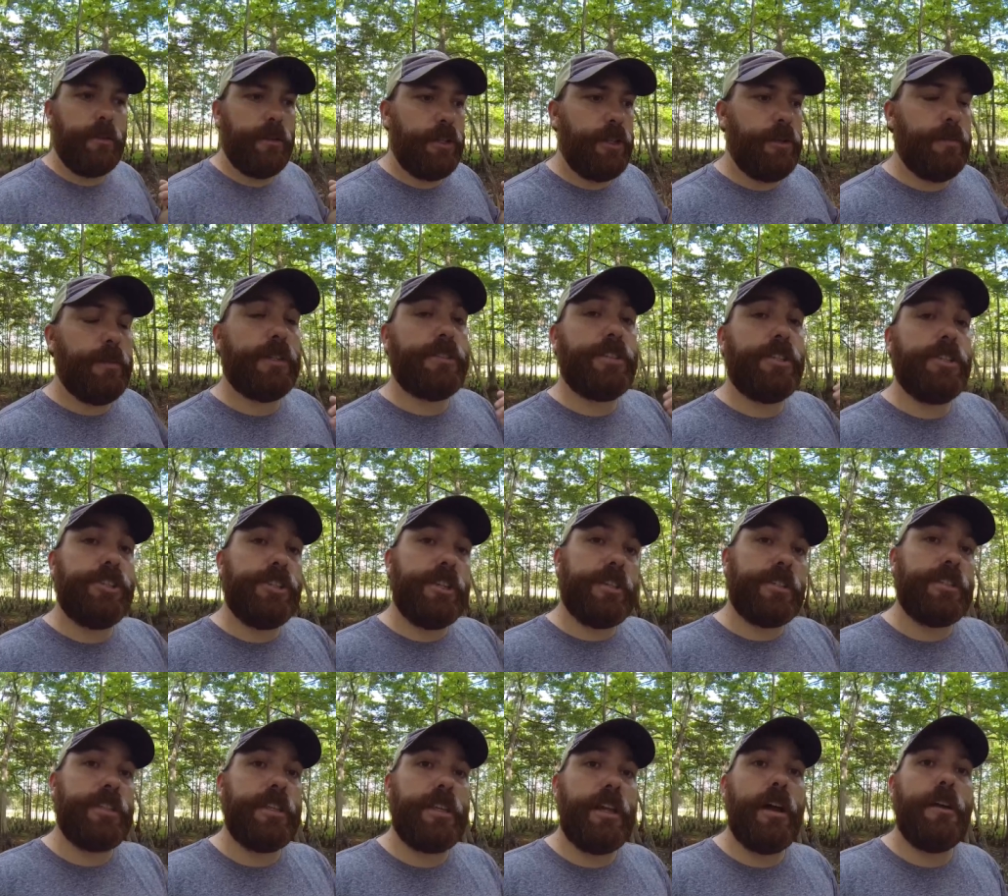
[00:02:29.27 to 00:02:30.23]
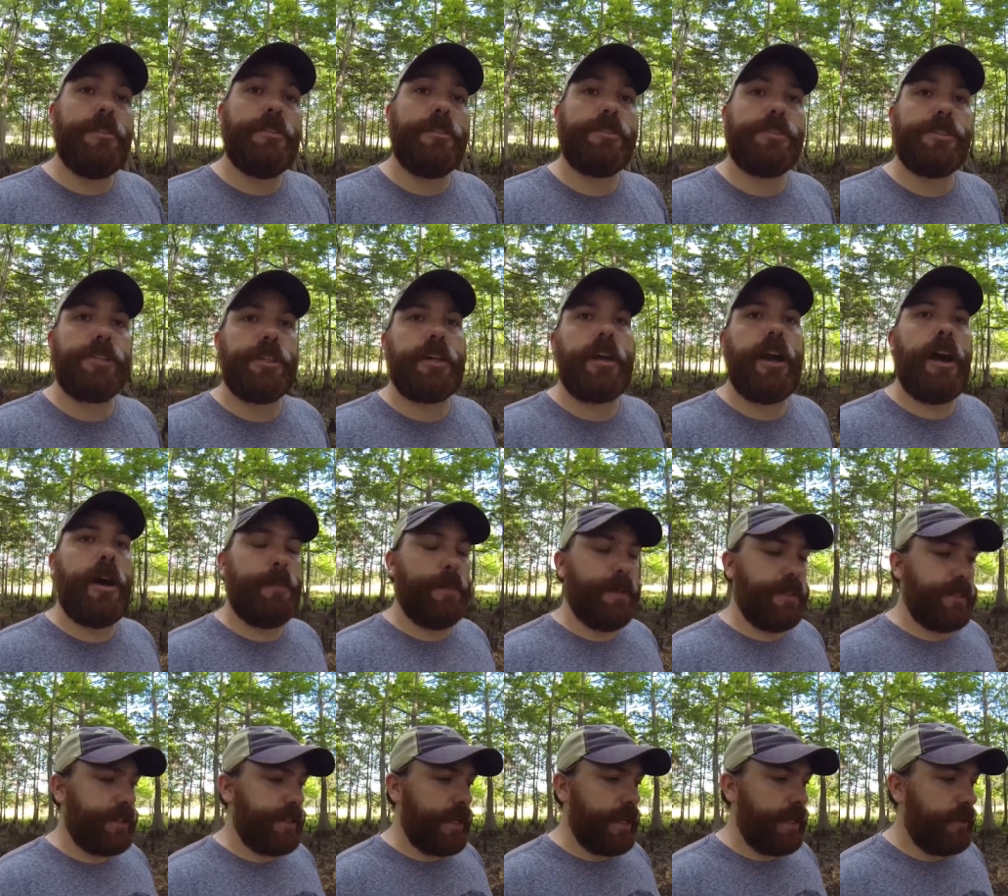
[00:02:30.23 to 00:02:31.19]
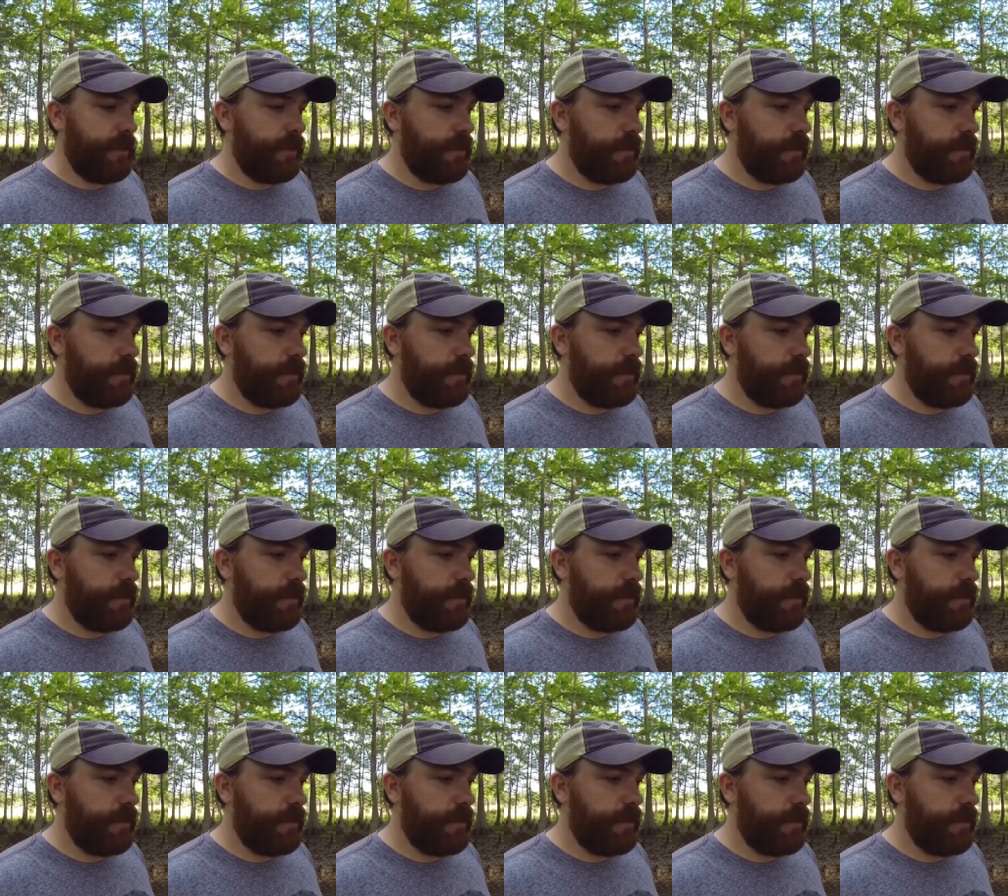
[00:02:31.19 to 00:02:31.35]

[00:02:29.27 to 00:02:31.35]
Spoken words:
you must adjust the others to compensate.